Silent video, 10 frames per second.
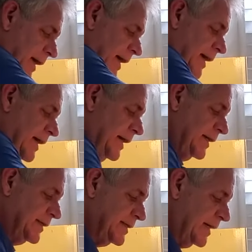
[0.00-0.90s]

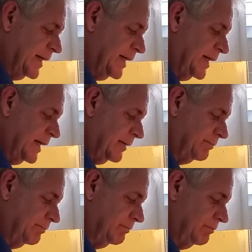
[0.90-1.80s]
And
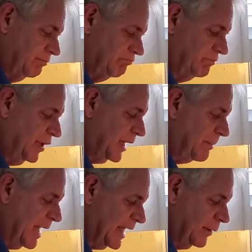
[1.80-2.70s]
you
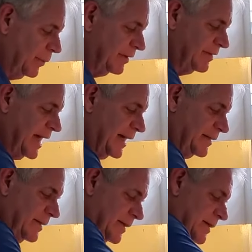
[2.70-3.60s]
can make it with
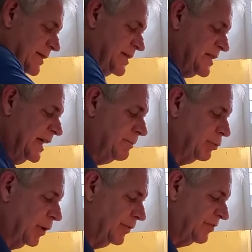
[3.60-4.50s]
that. Same
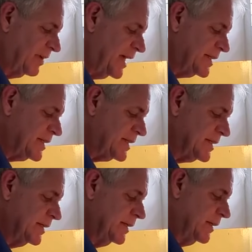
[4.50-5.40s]

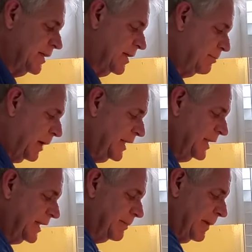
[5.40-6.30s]
process, but
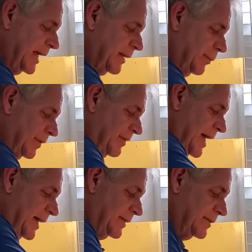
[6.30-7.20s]
you can make it with
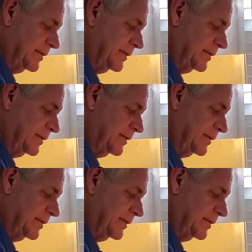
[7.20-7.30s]
that.